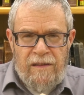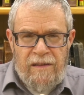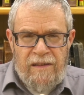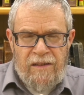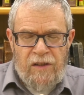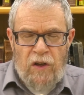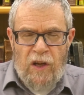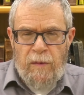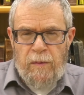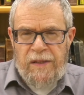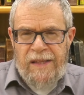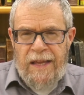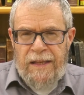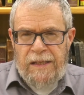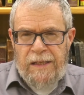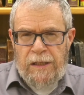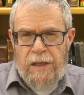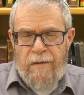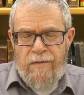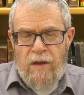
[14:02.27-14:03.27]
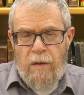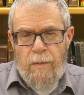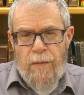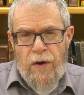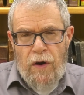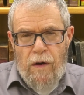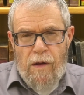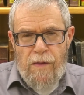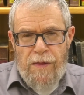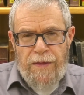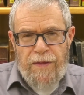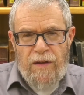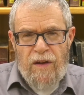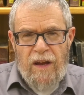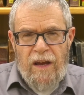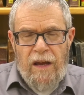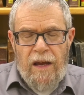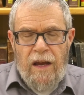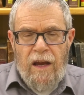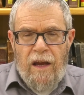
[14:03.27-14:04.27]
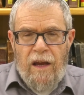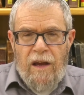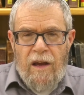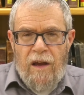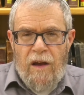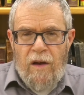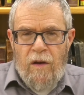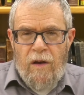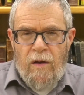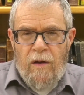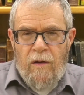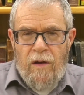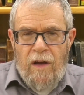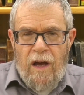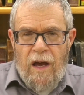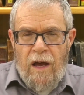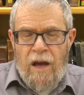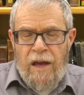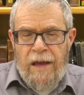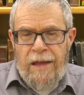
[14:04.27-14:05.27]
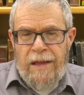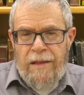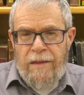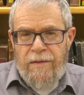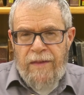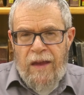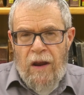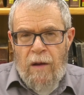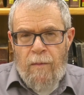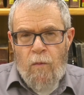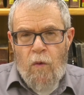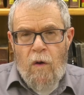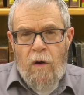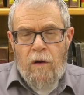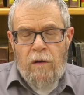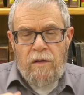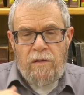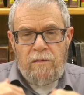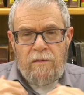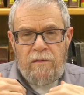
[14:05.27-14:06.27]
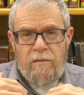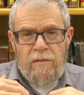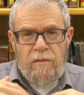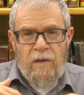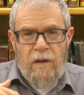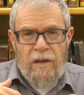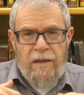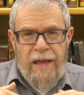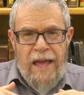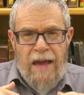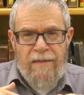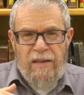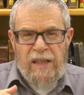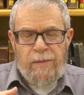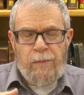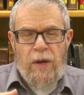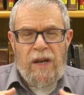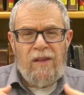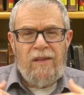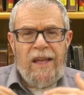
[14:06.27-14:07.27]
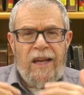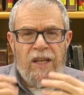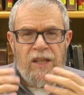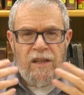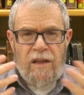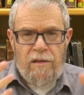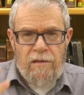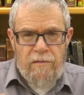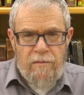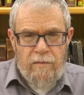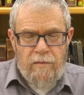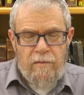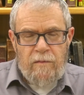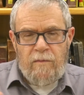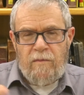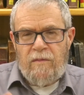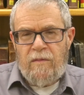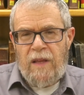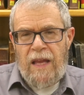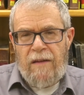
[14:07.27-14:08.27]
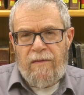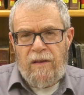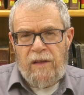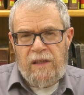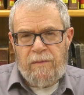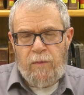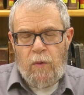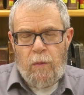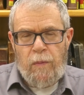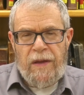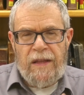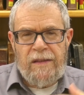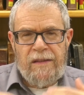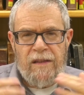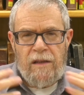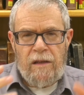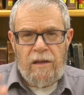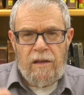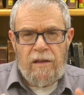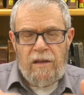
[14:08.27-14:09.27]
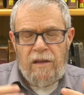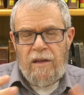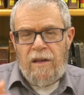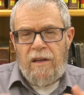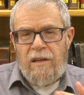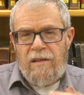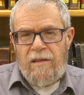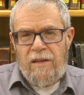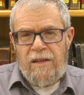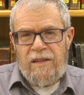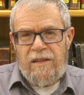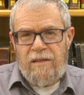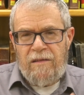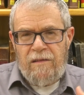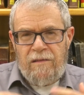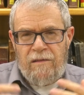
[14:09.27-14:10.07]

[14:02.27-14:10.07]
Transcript: circumstances of their birth, they have this predilection, they have this propensity, this